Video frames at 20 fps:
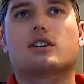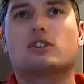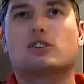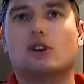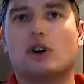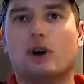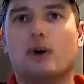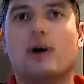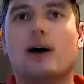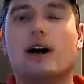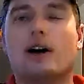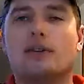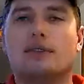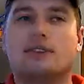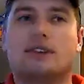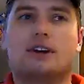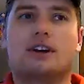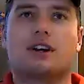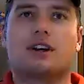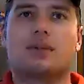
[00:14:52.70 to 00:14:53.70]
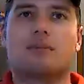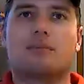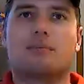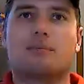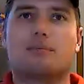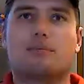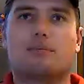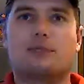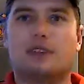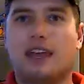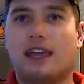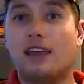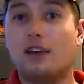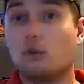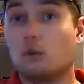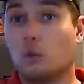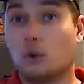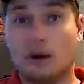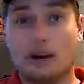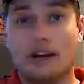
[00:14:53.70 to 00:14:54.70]
go out there,
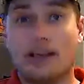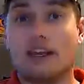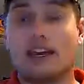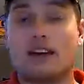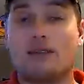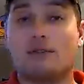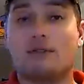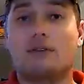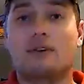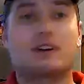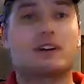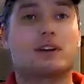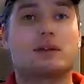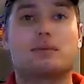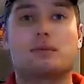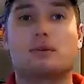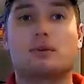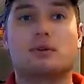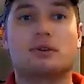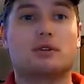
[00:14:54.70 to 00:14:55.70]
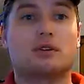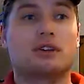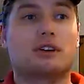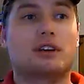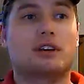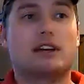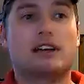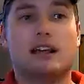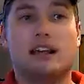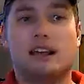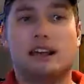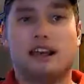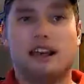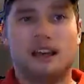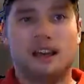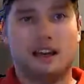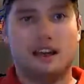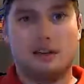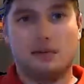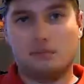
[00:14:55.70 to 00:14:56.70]
take what I have available,
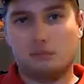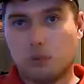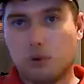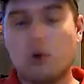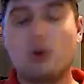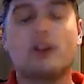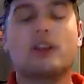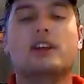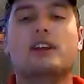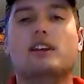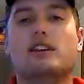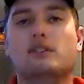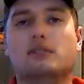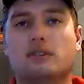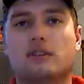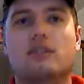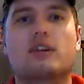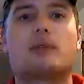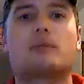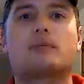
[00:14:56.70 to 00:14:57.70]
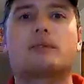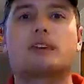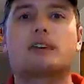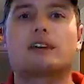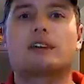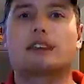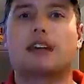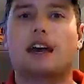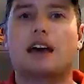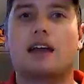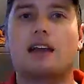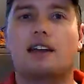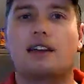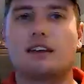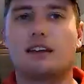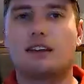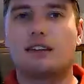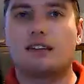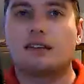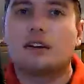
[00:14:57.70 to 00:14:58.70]
and put it into something that
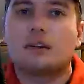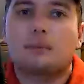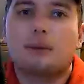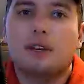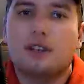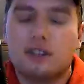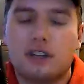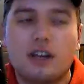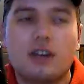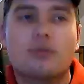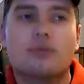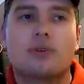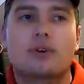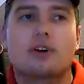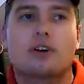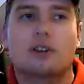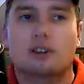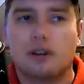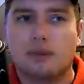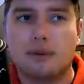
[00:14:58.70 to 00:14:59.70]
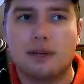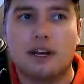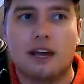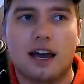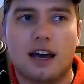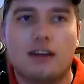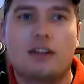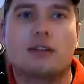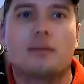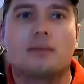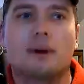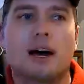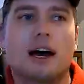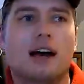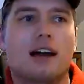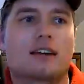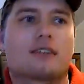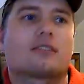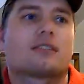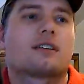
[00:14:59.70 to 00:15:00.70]
is a little bit different, a little bit out of the
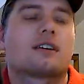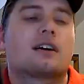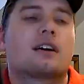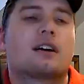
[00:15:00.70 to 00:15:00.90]
box.